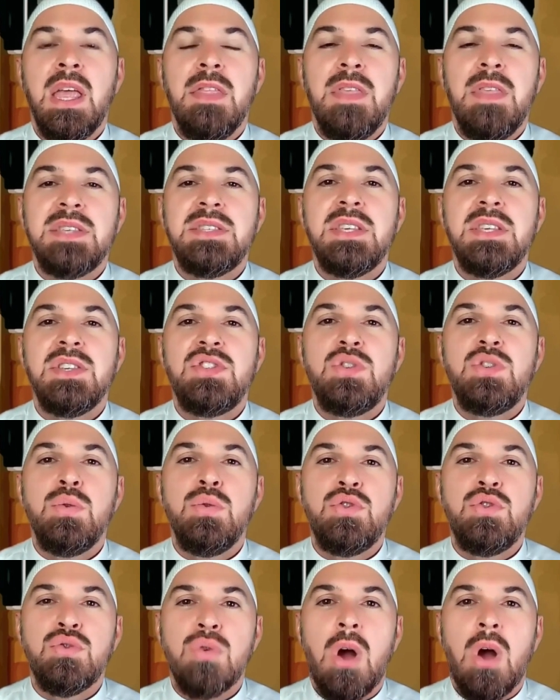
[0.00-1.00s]
This is to
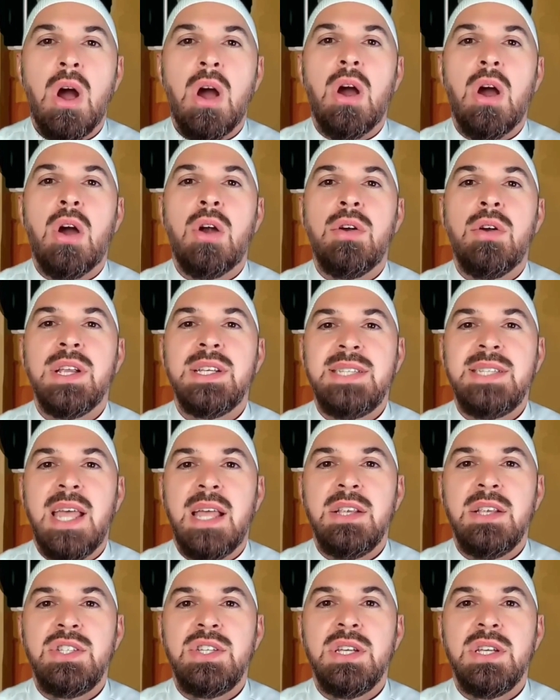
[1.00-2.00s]
draw our
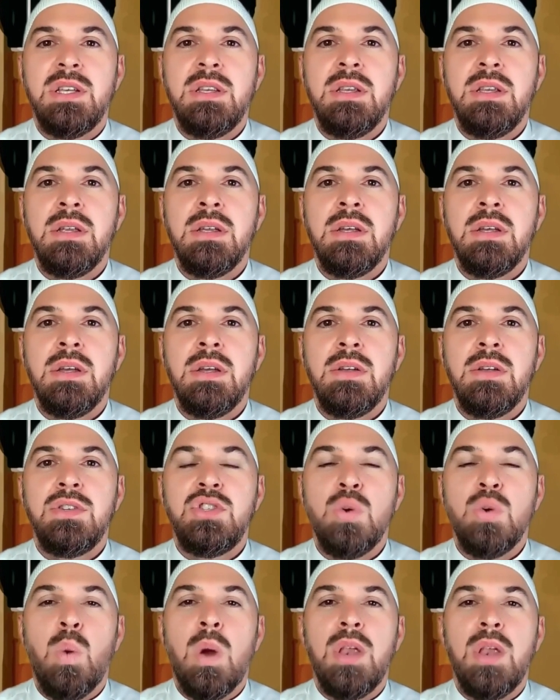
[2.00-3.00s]
attention
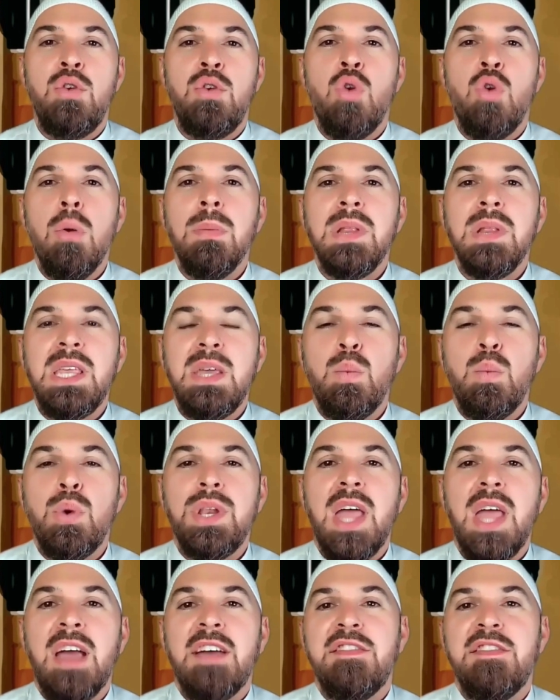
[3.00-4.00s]
to what normally
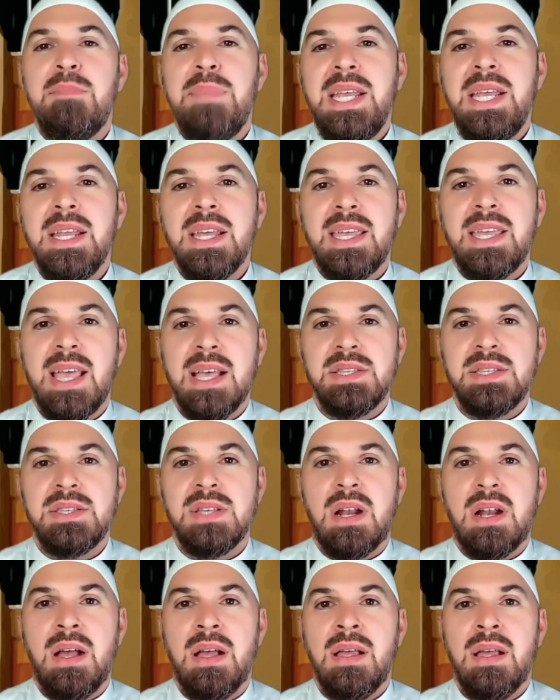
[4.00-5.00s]
would have been a
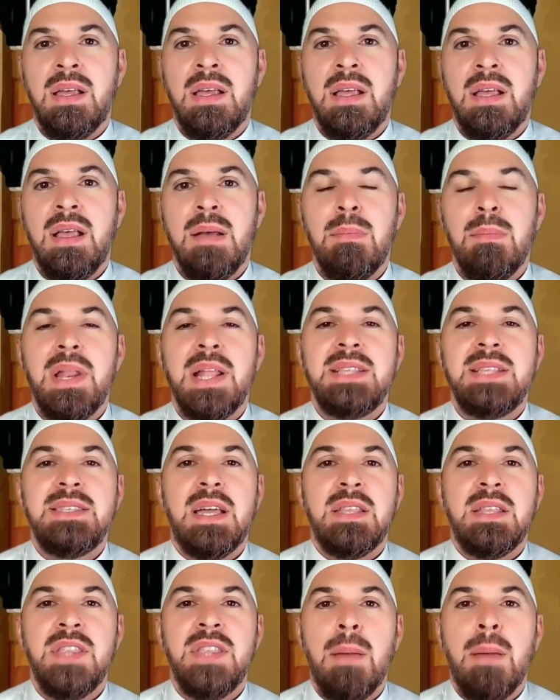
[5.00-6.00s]
kasra, but it's
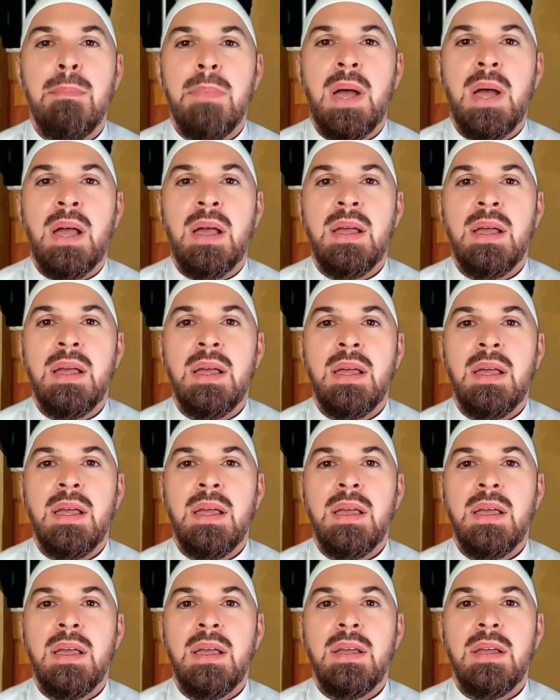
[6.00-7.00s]
a dhamma,
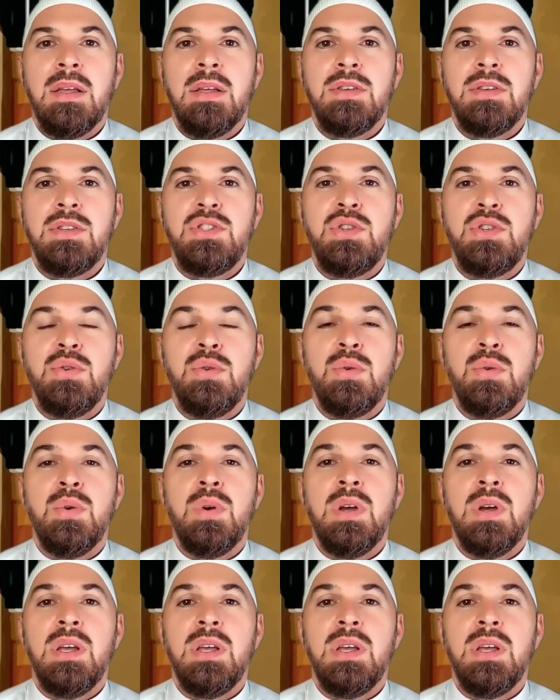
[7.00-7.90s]
to